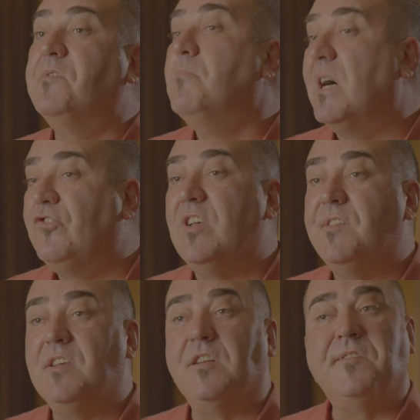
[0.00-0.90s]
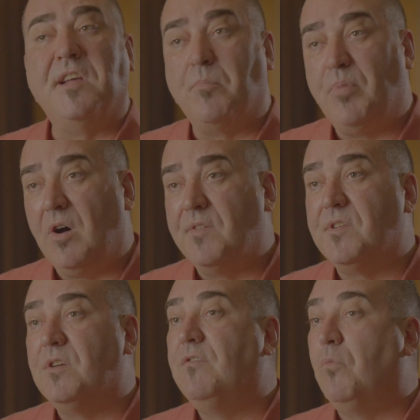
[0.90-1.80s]
much easier to set a
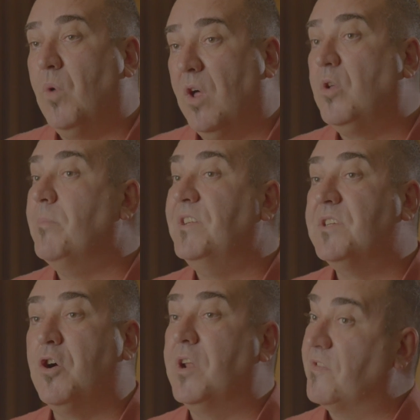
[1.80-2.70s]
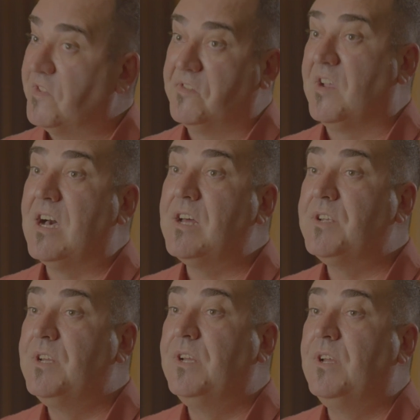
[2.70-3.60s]
positive, welcoming tone at the start
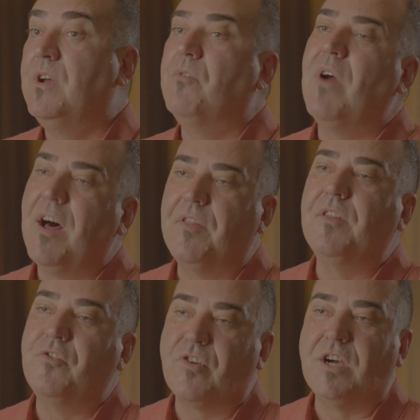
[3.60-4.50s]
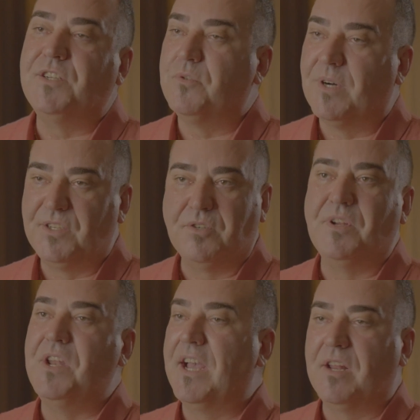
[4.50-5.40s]
rather than trying to undo a
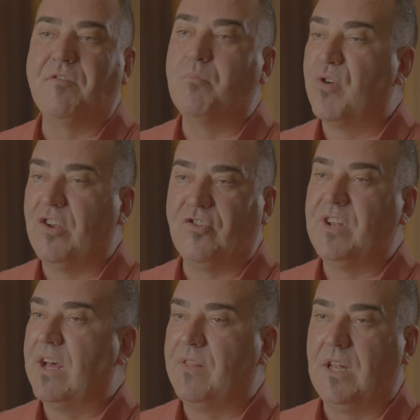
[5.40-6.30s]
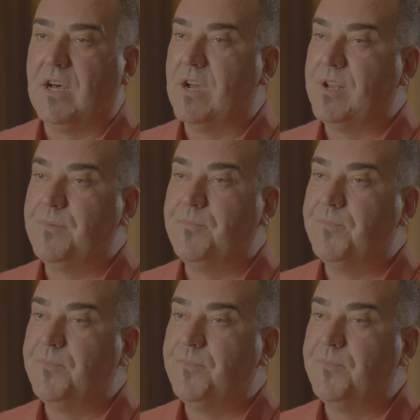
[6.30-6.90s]
negative impression down the line.